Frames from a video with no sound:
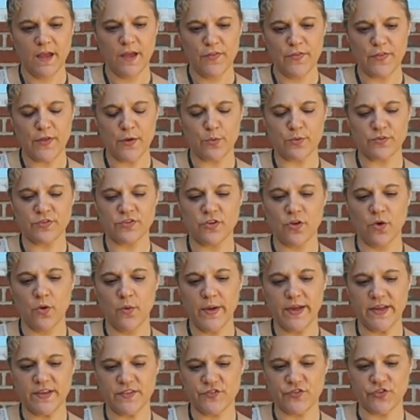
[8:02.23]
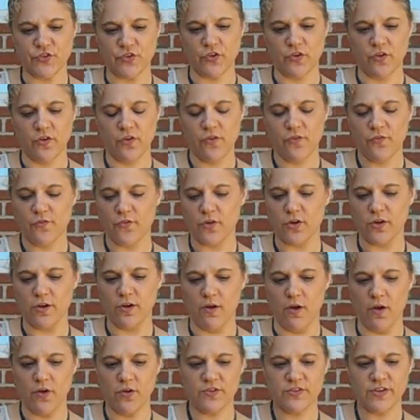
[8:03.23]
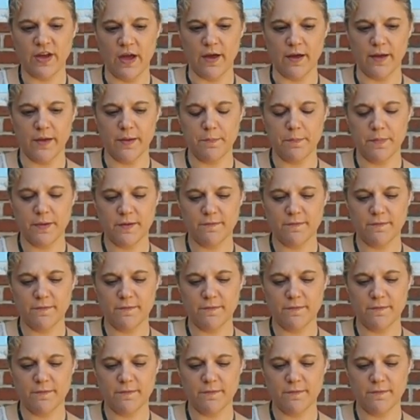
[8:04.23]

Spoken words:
There was no answer for a long time.